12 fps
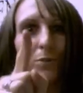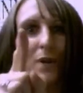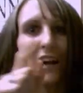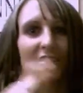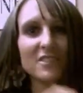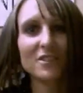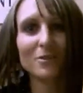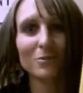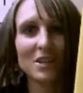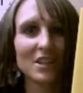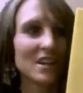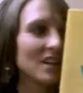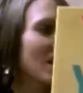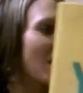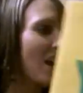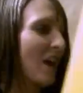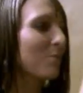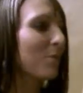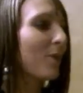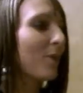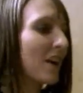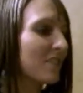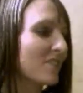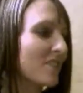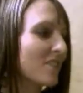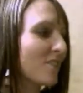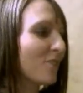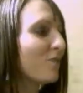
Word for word: practice reading and practice